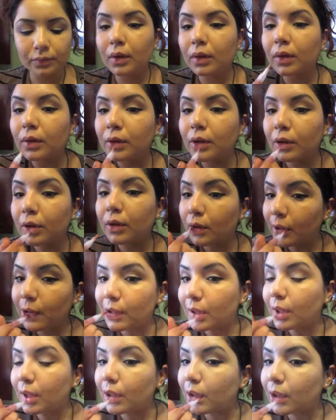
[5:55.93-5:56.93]
and I'm
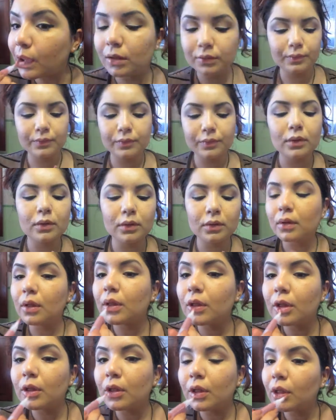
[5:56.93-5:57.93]
applying it generously
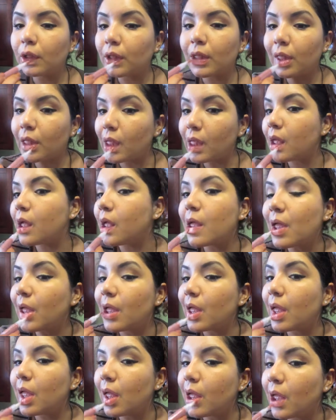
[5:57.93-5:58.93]
to my lips to
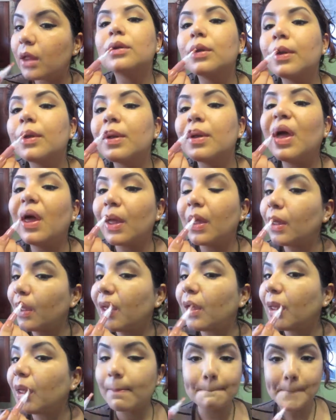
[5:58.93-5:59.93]
create a nice
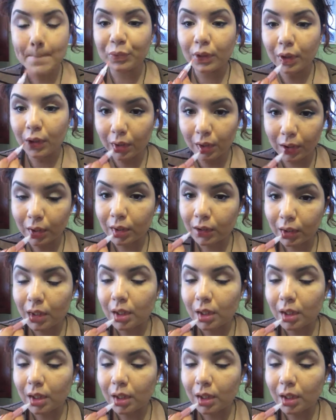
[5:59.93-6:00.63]
full appearance.